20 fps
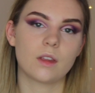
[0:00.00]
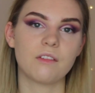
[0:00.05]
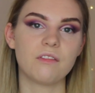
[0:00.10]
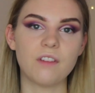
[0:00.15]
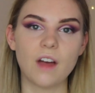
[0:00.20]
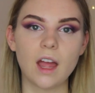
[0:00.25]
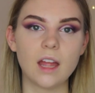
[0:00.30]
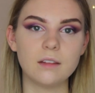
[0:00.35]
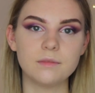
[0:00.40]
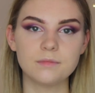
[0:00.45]

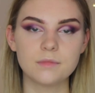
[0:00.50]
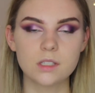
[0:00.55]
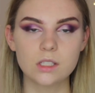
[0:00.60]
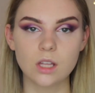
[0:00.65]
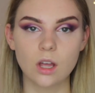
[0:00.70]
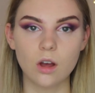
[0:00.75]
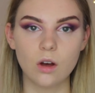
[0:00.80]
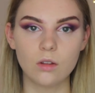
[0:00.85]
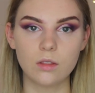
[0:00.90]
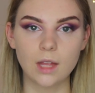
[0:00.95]
fine.
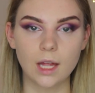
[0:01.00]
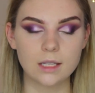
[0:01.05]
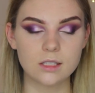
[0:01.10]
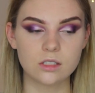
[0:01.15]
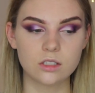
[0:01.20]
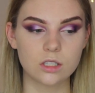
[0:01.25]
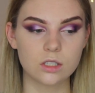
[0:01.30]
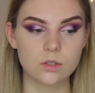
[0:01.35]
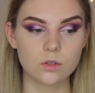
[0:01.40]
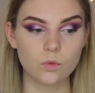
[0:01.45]
So
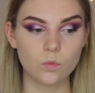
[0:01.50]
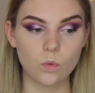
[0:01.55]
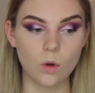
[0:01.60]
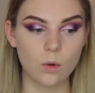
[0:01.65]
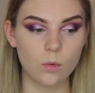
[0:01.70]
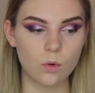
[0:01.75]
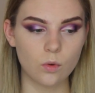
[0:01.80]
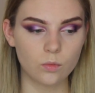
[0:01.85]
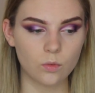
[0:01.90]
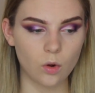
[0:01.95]
that's just
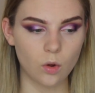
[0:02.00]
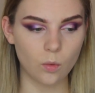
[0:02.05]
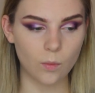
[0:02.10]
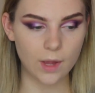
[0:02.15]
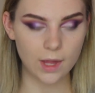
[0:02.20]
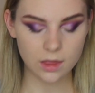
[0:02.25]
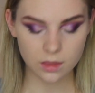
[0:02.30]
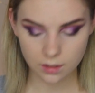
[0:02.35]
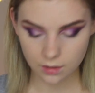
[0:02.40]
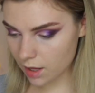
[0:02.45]
what we'll roll
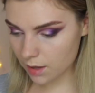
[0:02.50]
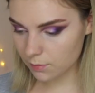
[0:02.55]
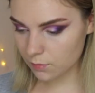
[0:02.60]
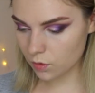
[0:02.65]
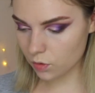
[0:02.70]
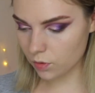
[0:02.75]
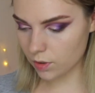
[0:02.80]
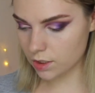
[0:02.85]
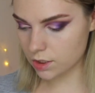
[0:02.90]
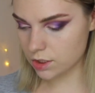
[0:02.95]
with.
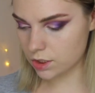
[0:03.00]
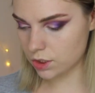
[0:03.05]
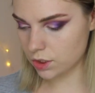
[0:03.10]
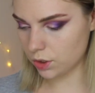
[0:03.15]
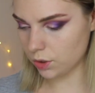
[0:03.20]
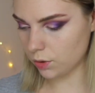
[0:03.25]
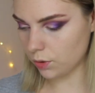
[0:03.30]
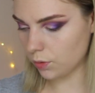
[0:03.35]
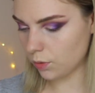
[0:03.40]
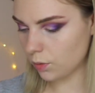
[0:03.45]
I'm going
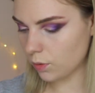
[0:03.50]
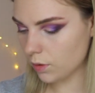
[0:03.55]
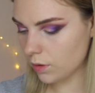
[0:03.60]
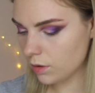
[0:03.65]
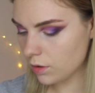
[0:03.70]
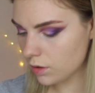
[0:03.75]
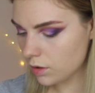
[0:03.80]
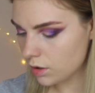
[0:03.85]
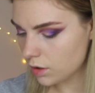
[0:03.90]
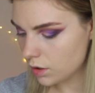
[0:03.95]

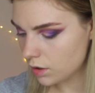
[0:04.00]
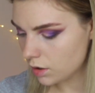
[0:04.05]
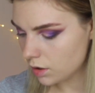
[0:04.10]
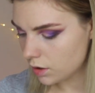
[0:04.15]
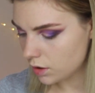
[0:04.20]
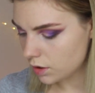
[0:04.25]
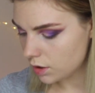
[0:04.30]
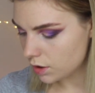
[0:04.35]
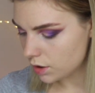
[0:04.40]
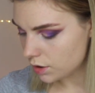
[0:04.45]
to
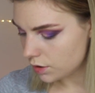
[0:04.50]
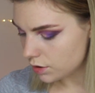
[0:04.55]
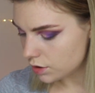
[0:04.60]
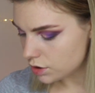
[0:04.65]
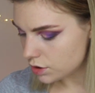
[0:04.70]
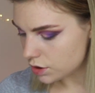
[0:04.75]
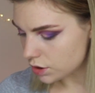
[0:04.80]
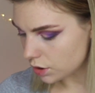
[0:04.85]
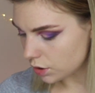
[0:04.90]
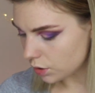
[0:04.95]

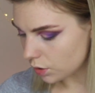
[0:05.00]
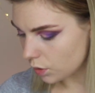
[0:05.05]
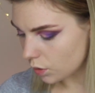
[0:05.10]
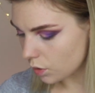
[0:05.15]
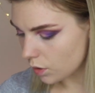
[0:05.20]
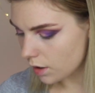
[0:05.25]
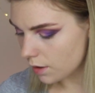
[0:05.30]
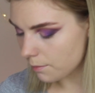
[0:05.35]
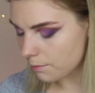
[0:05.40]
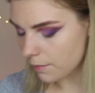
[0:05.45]

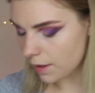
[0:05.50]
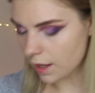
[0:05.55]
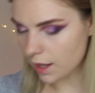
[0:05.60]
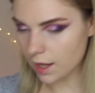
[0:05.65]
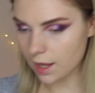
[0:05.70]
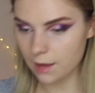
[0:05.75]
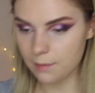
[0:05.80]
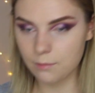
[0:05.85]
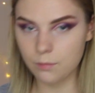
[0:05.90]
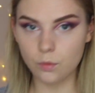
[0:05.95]
do
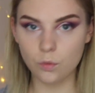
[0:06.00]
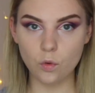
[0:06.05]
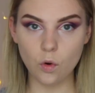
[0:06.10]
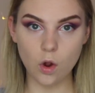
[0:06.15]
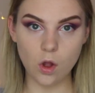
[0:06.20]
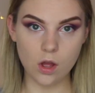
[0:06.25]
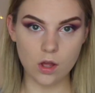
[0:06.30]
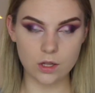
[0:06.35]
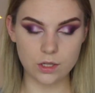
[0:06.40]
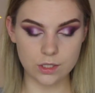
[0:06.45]
my
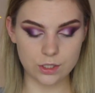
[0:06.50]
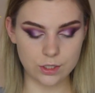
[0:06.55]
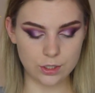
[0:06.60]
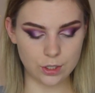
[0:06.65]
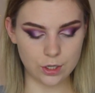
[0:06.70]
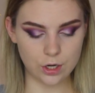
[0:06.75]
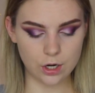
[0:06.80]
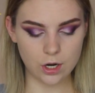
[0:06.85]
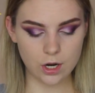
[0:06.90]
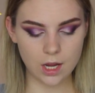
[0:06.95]

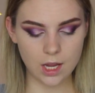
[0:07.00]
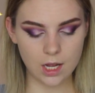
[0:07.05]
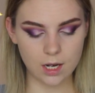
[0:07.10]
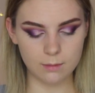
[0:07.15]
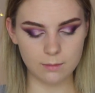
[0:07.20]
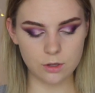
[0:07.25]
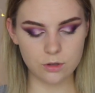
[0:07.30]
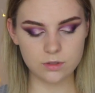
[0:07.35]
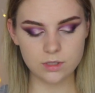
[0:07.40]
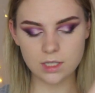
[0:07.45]
bronzer and
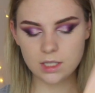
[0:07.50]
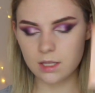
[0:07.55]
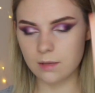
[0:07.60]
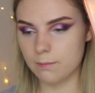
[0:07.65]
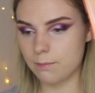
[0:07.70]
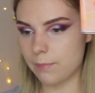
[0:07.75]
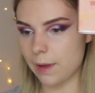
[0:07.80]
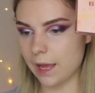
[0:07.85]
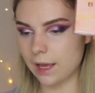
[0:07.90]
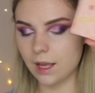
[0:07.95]
I'm using
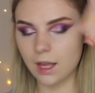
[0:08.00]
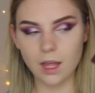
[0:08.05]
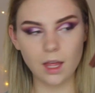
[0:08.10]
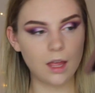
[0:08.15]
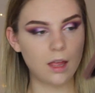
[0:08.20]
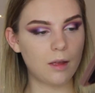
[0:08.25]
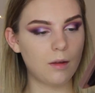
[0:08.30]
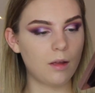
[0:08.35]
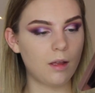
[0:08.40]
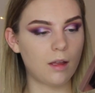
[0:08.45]
the
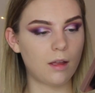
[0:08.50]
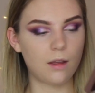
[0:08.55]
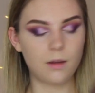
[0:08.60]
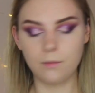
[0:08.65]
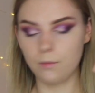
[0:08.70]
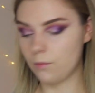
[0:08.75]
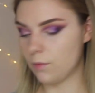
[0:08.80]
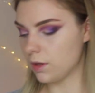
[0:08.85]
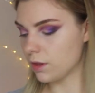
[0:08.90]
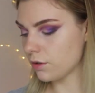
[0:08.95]

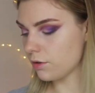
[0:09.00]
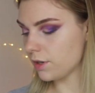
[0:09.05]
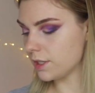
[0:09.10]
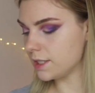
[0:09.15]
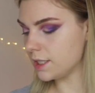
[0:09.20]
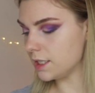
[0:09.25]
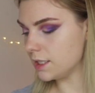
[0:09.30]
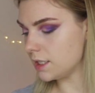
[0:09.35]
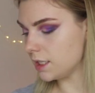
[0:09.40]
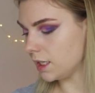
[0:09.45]
Becca with
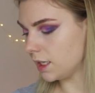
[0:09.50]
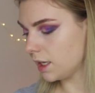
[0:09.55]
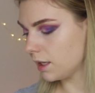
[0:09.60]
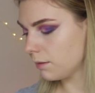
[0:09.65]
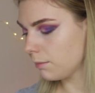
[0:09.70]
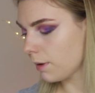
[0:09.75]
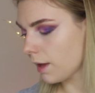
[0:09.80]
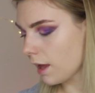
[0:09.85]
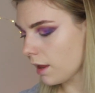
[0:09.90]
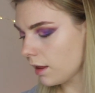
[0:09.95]
Chrissy
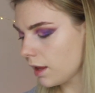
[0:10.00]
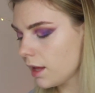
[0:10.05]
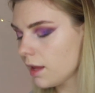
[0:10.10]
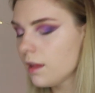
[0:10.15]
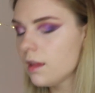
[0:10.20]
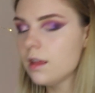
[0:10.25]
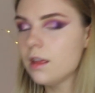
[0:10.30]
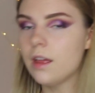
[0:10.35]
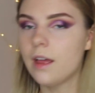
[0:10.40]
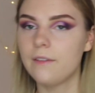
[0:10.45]
Teigen palette.
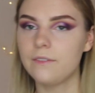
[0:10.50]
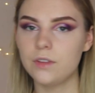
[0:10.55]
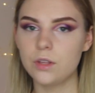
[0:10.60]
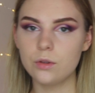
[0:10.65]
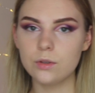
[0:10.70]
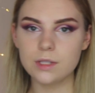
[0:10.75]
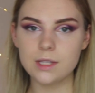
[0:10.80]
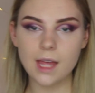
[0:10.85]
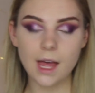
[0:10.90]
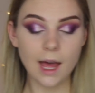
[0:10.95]
I've
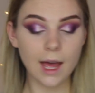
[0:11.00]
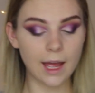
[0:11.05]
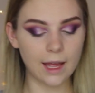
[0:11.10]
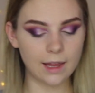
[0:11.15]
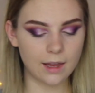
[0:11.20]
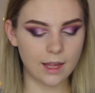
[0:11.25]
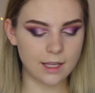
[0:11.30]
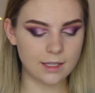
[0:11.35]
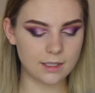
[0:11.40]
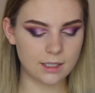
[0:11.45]
used the
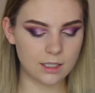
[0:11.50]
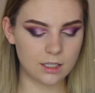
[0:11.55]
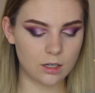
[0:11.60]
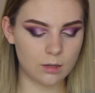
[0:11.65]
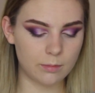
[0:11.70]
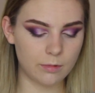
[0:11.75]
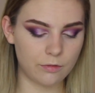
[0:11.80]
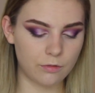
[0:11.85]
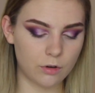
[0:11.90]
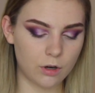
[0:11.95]
highlights in
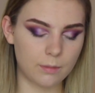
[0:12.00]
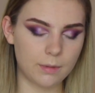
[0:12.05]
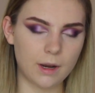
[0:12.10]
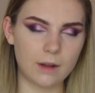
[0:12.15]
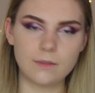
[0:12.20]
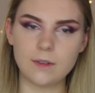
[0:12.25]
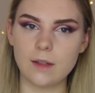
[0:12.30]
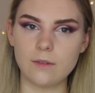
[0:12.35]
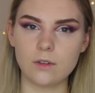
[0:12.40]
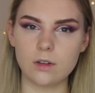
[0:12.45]
here before, but
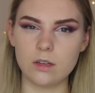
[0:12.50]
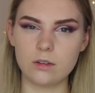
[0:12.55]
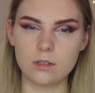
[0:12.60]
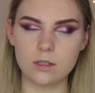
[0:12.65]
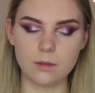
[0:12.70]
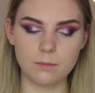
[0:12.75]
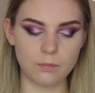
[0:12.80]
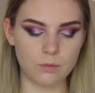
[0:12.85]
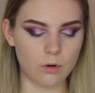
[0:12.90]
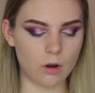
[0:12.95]
I've never
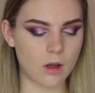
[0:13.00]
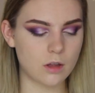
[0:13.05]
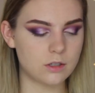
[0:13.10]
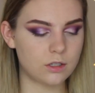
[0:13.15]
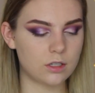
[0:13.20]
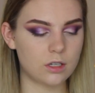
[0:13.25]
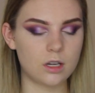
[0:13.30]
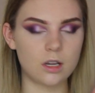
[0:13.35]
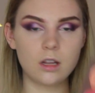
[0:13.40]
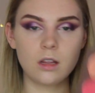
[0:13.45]
used the
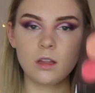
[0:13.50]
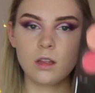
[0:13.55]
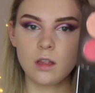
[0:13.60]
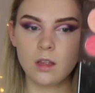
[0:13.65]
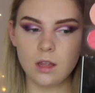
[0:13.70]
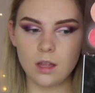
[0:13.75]
bronzer,